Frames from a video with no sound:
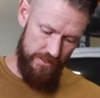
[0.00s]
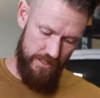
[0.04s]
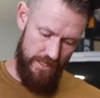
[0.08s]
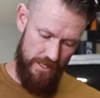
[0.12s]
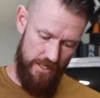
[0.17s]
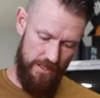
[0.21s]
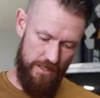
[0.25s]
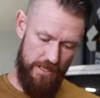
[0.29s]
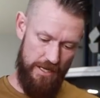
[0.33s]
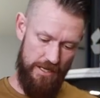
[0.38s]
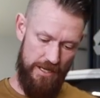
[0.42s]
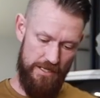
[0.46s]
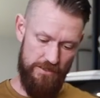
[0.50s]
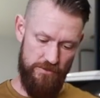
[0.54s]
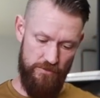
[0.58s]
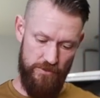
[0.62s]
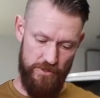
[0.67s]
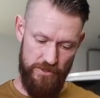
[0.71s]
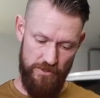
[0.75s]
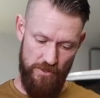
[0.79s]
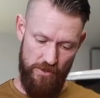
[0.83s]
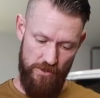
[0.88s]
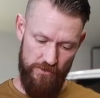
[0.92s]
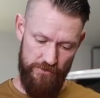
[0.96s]
tank, and as a
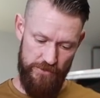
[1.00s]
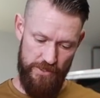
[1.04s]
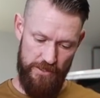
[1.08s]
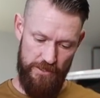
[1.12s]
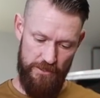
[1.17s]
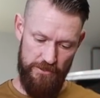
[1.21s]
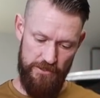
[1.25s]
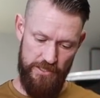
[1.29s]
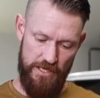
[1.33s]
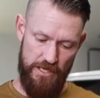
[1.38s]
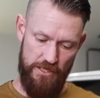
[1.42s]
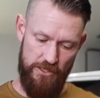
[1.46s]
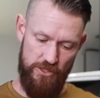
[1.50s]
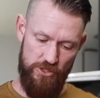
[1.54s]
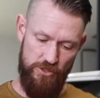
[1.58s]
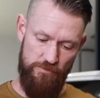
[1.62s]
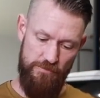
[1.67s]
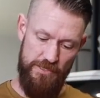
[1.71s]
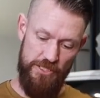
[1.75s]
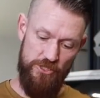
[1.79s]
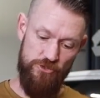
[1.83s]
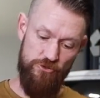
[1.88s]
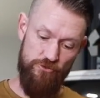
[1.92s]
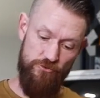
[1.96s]
result, the air tank should
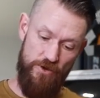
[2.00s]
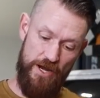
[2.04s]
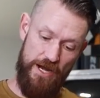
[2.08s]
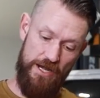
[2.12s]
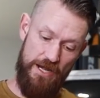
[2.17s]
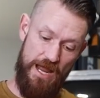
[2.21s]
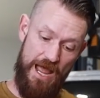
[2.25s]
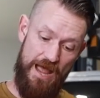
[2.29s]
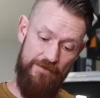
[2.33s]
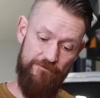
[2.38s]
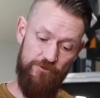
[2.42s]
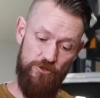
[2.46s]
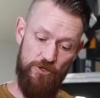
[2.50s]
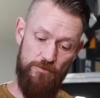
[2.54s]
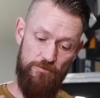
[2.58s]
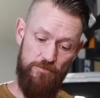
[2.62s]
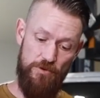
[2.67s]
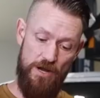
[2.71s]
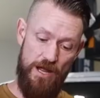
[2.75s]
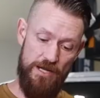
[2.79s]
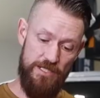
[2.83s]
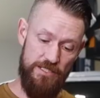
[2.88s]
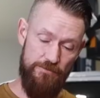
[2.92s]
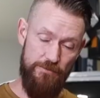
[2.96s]
be drained after
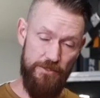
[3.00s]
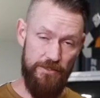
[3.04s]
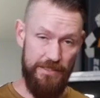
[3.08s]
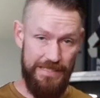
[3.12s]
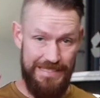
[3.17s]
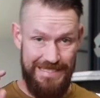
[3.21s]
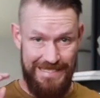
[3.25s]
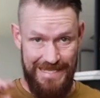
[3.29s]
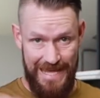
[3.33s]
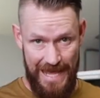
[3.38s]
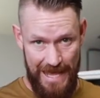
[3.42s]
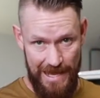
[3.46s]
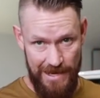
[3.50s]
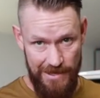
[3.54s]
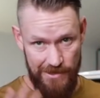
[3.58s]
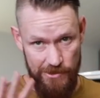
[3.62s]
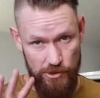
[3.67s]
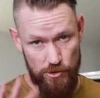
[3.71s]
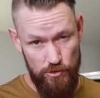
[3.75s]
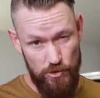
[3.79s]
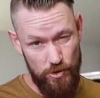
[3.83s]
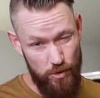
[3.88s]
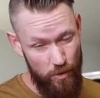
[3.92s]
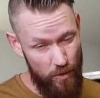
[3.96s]
approximately 10
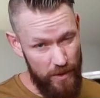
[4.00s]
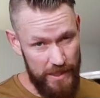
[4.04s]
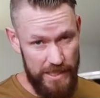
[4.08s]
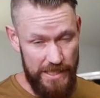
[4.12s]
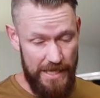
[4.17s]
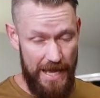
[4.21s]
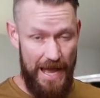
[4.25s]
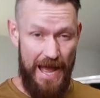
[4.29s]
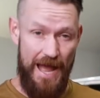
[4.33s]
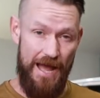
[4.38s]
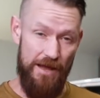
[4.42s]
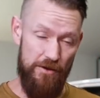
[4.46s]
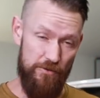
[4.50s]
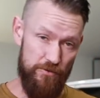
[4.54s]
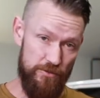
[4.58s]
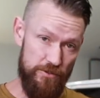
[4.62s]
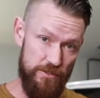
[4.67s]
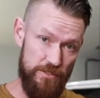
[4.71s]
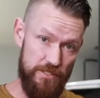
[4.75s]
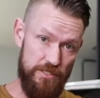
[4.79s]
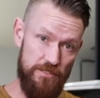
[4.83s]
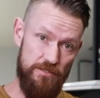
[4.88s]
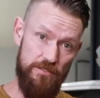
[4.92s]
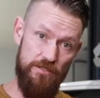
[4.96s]
to 20
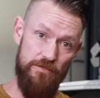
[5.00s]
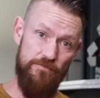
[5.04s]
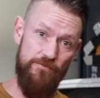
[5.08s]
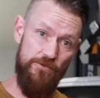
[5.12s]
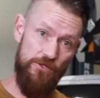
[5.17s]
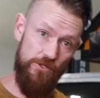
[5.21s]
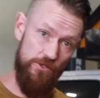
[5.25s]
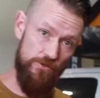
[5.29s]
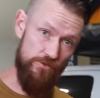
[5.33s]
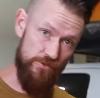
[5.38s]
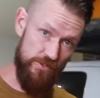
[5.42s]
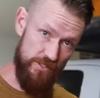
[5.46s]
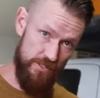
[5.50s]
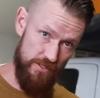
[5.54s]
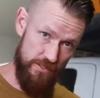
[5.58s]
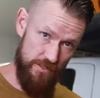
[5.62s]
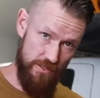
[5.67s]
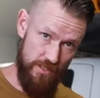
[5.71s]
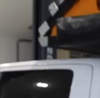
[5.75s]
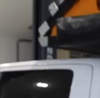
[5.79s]
hours of use.